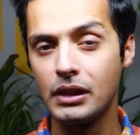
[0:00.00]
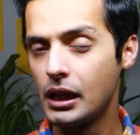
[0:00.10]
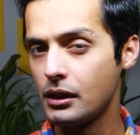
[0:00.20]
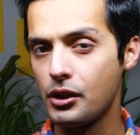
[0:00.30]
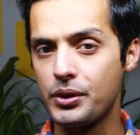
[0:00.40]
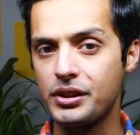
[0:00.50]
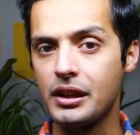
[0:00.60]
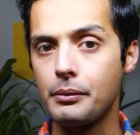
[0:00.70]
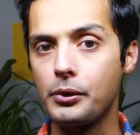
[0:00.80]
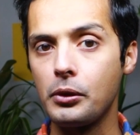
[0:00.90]
Another
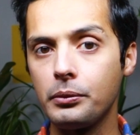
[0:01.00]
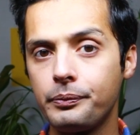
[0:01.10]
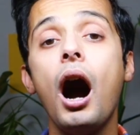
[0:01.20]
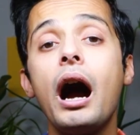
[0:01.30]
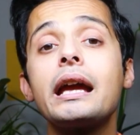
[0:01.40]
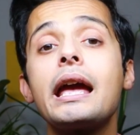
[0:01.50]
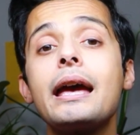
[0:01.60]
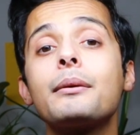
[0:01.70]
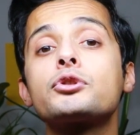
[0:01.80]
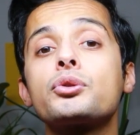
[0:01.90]
example. I
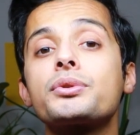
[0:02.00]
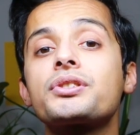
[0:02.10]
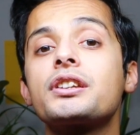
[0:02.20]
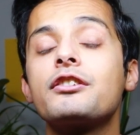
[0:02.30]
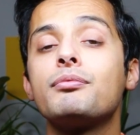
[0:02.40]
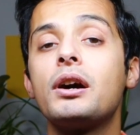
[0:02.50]
am to receive